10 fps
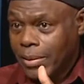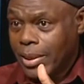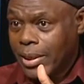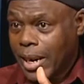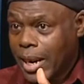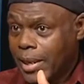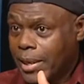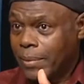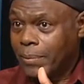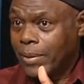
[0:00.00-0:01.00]

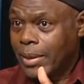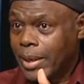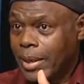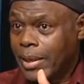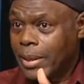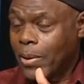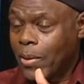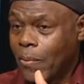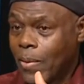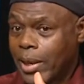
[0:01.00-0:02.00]
China. As a matter
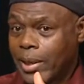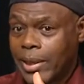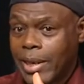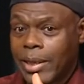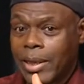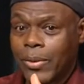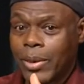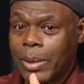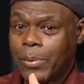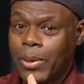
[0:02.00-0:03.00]
of fact, that
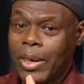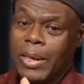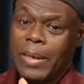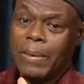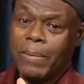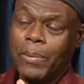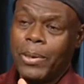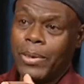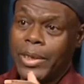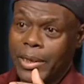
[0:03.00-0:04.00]
incredible
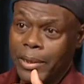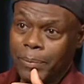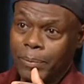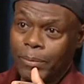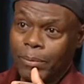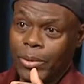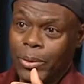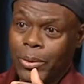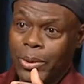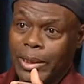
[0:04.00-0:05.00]
building,
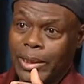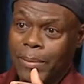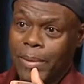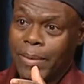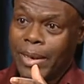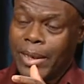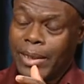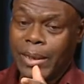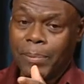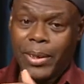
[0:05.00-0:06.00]
which cost, I
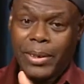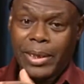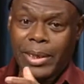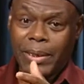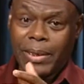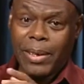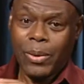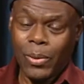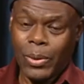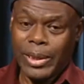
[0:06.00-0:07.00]
guess, about,
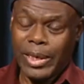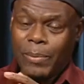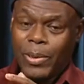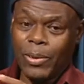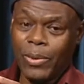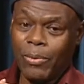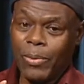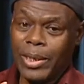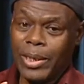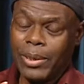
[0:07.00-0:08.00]
or in the neighborhood of
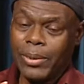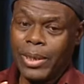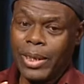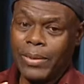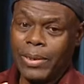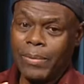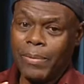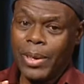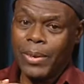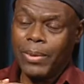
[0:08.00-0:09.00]
more than 200
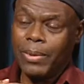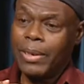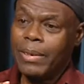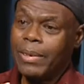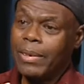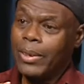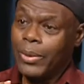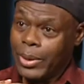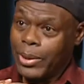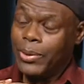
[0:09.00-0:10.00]
million
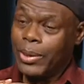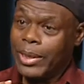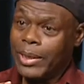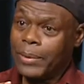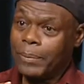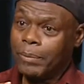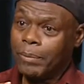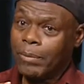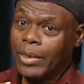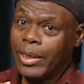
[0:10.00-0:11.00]
US dollars,
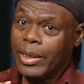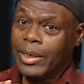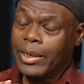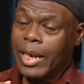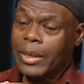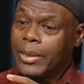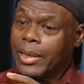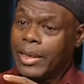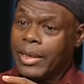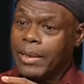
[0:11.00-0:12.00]
is
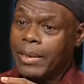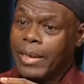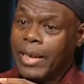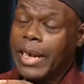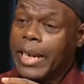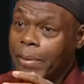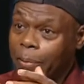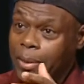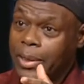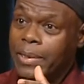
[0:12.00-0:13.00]
actually a
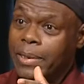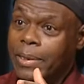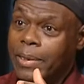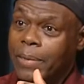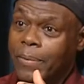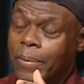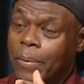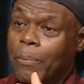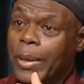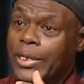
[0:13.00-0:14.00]
gift
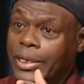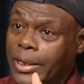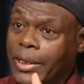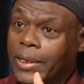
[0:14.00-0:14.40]
from Beijing.